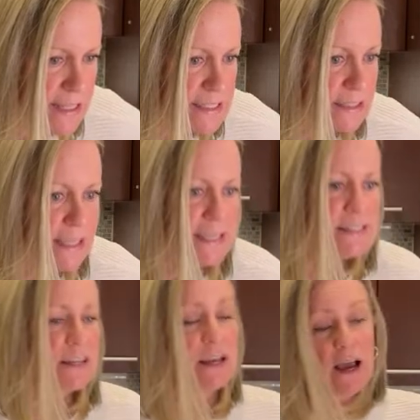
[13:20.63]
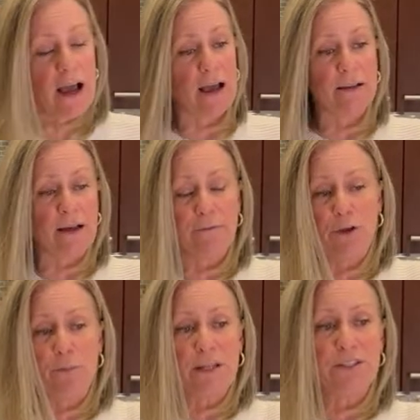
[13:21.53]
at least a
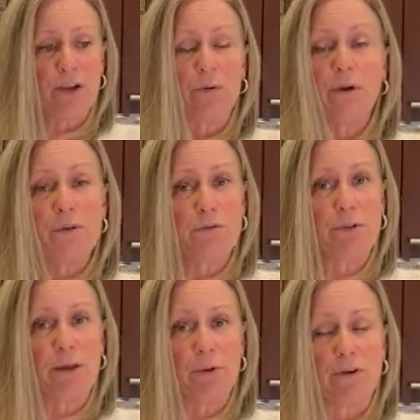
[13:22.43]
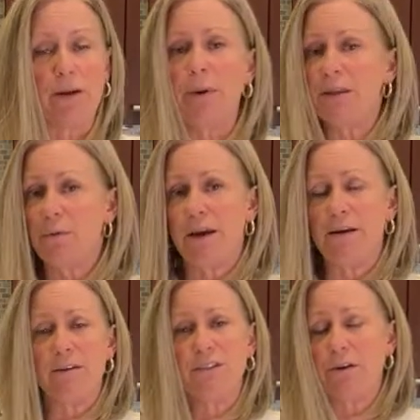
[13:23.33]
few minutes ago, it was really blurry. By the way,
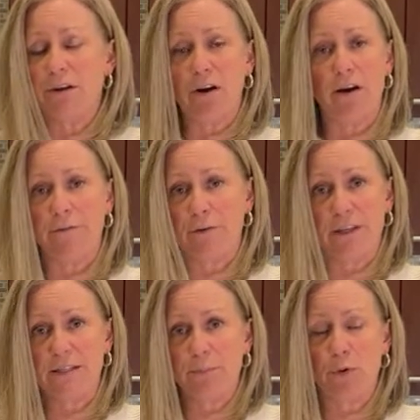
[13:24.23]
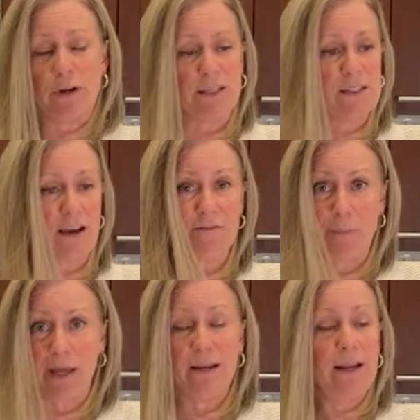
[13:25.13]
sorry y'all for this boring stuff,
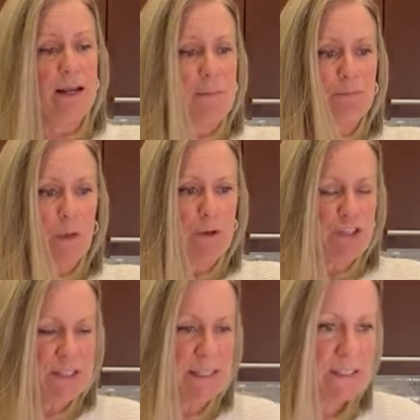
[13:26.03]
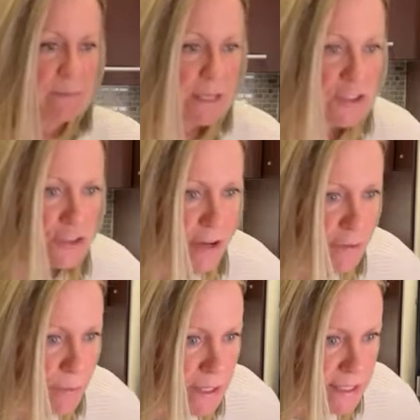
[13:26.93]
but we just need to make sure
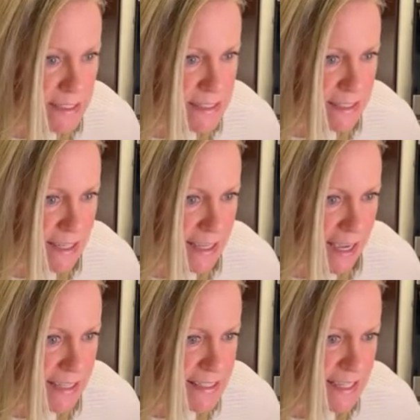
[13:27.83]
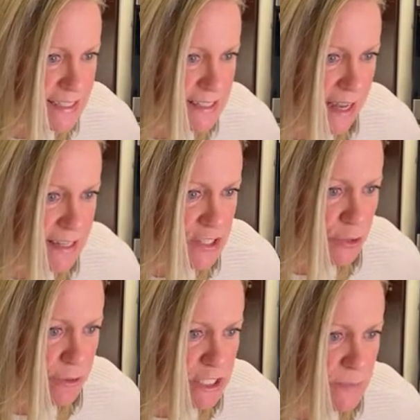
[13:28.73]
everyone can see. I see it's not as
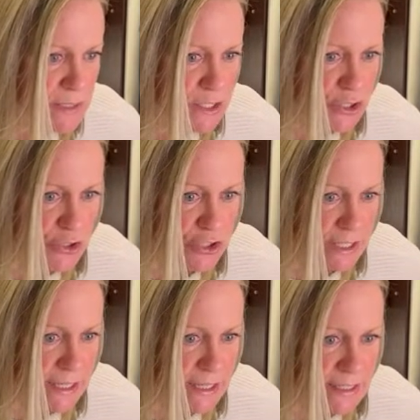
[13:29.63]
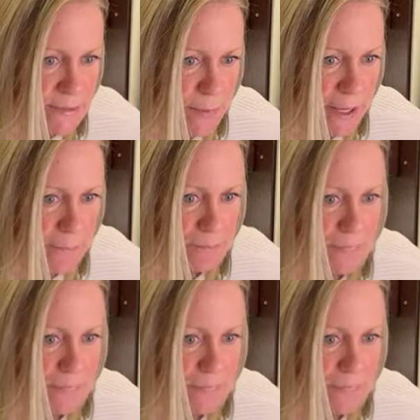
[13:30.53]
crisp as it usually is, but,